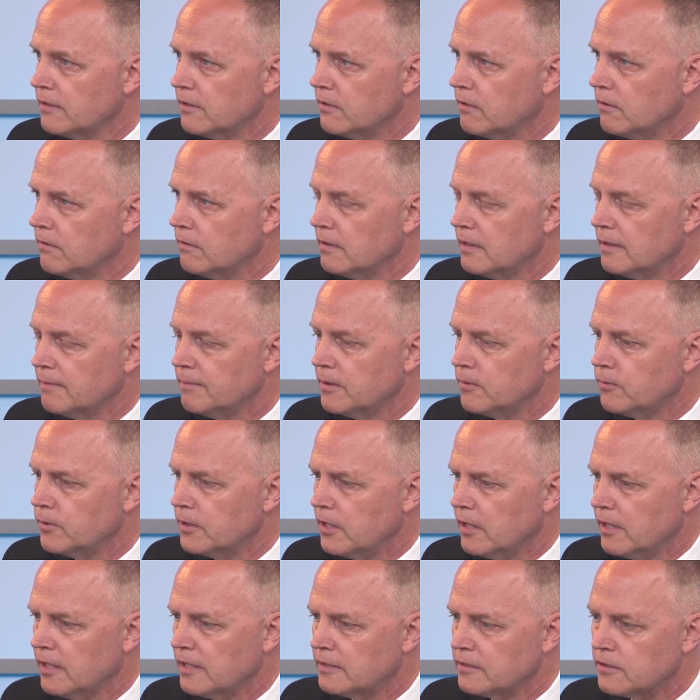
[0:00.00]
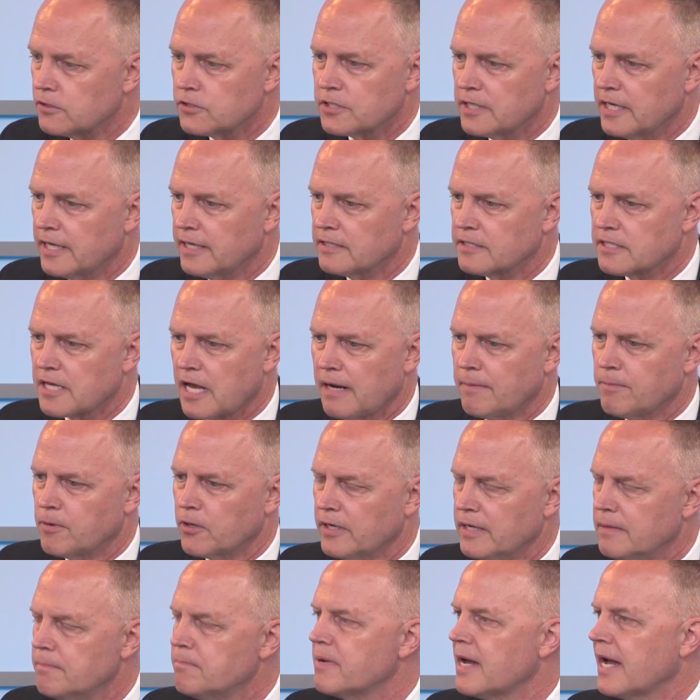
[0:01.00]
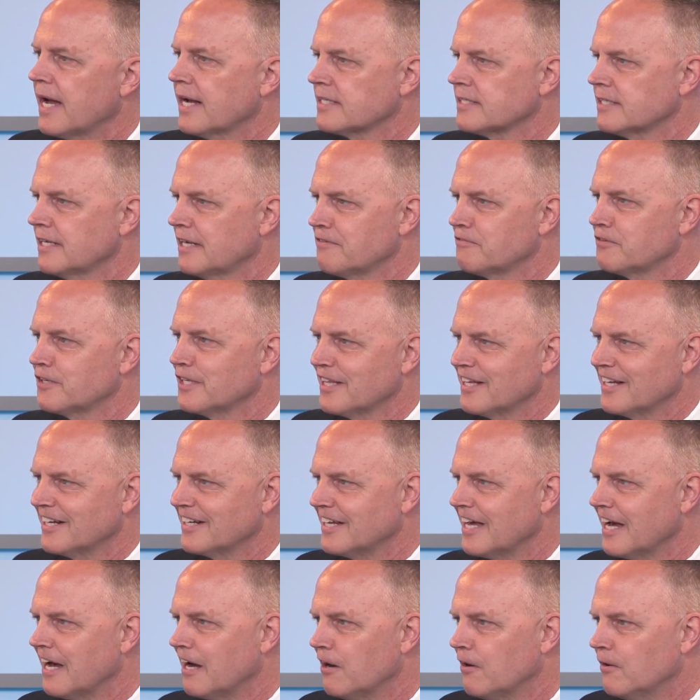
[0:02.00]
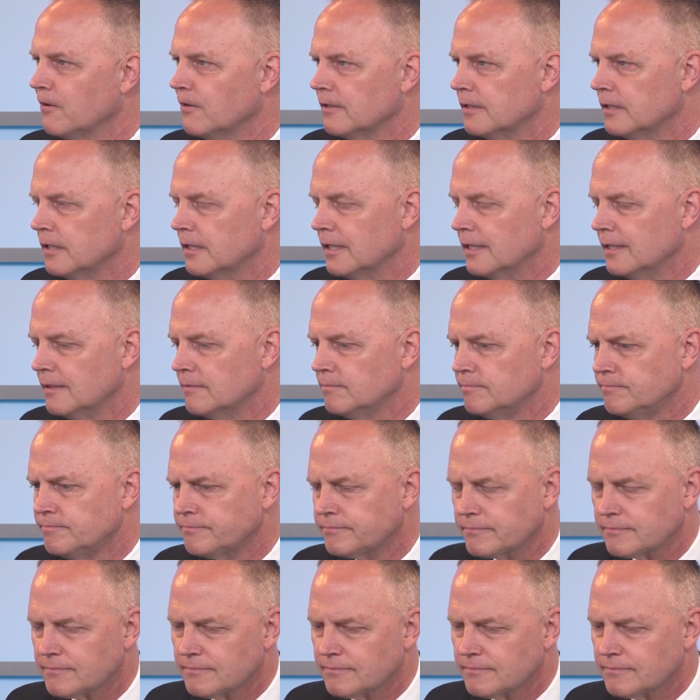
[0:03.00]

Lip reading: You know, I mean, we all understand cyber impacts everything now.